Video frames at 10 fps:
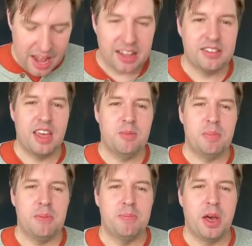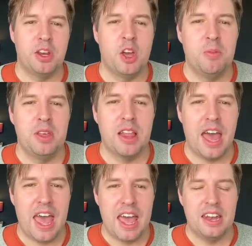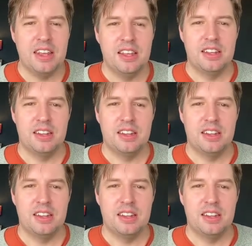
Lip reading: xn be binomial n